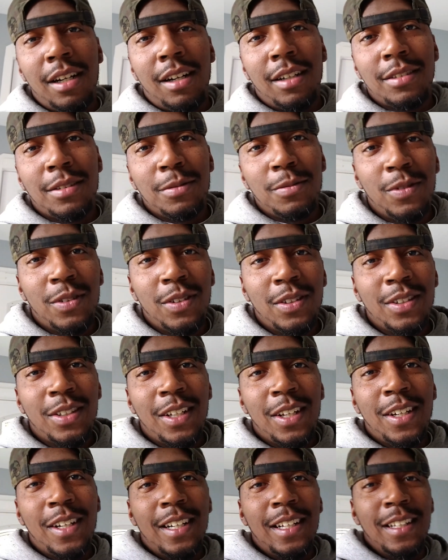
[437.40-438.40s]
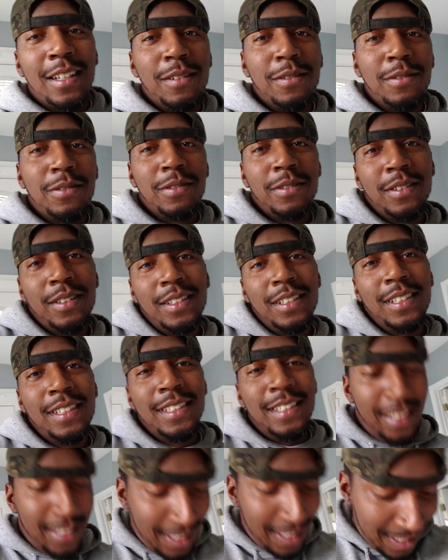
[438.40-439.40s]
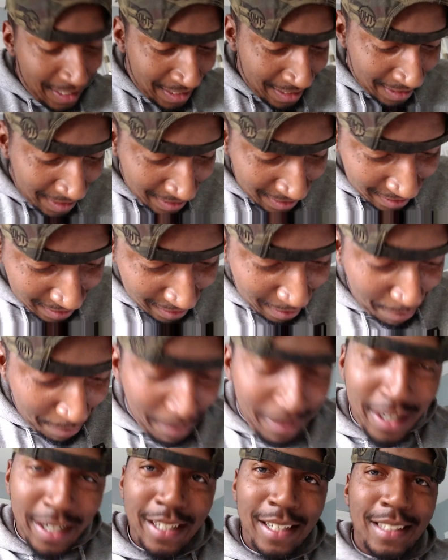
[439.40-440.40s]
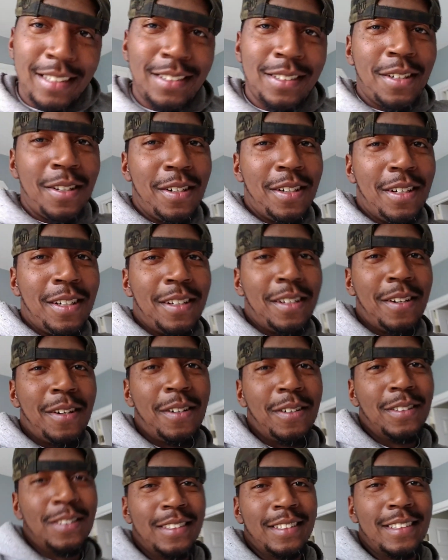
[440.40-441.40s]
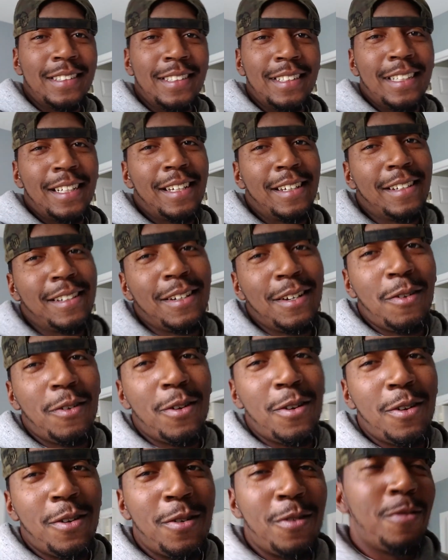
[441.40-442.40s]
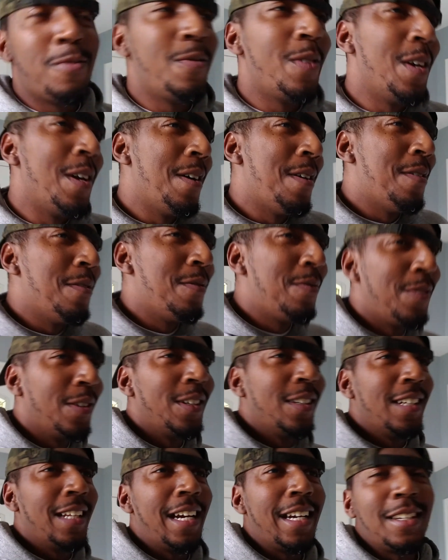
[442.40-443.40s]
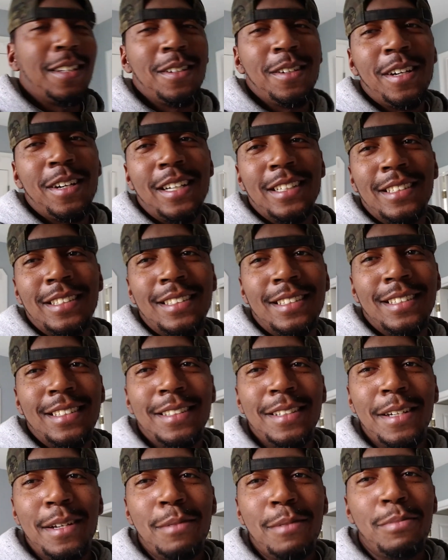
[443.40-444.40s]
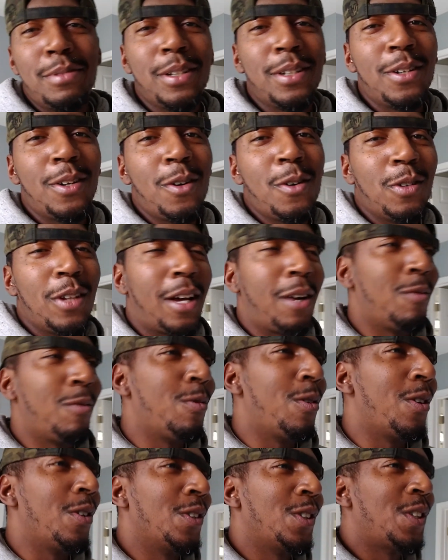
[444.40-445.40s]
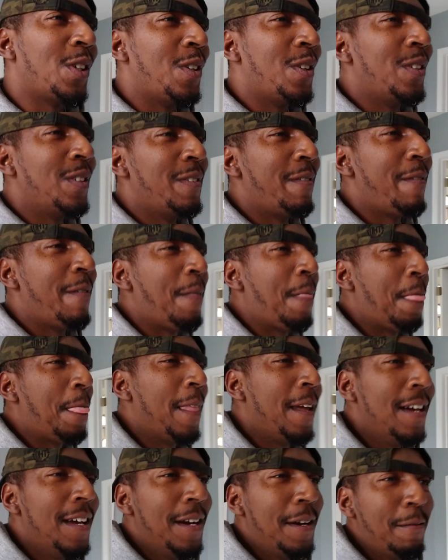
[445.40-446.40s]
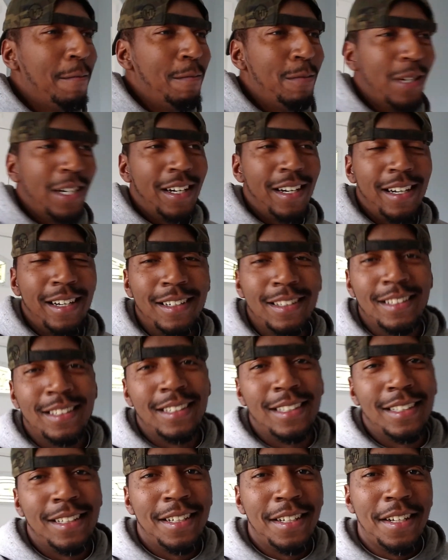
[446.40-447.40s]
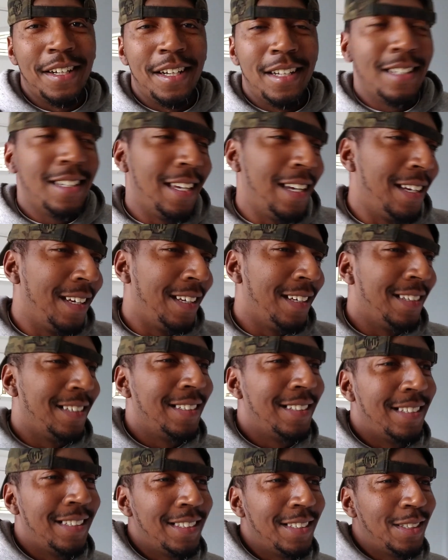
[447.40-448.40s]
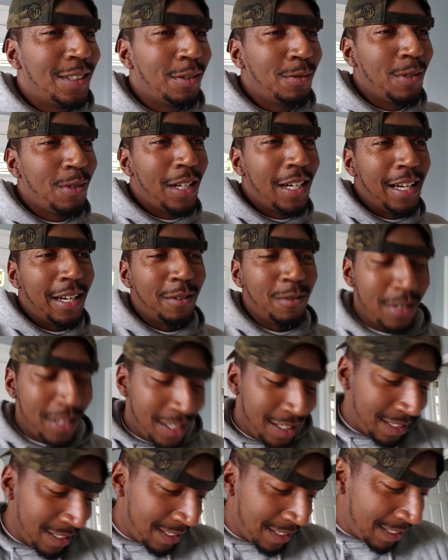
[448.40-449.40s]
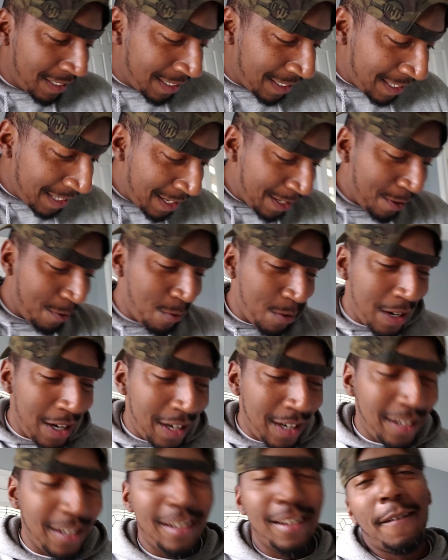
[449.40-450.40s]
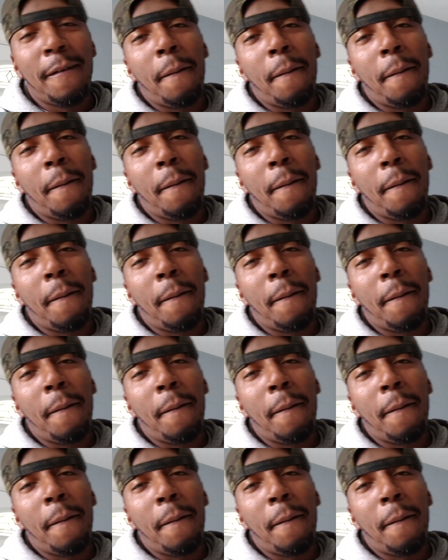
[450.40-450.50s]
awesome. Yeah, I love getting my hands dirty, you know, going home, feeling like, you know, I just put in a whole lot of work. So, but yeah, Sweat Equity. Anyway,